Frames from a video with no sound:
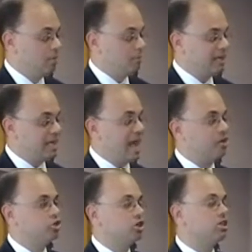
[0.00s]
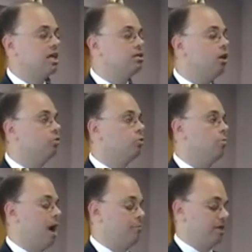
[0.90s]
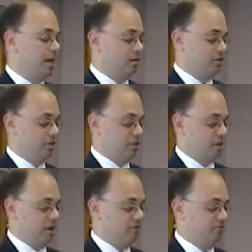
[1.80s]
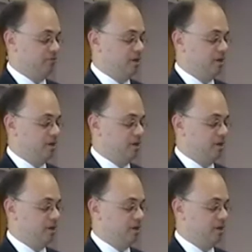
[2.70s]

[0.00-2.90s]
But again, just saying no to Obamacare isn't enough.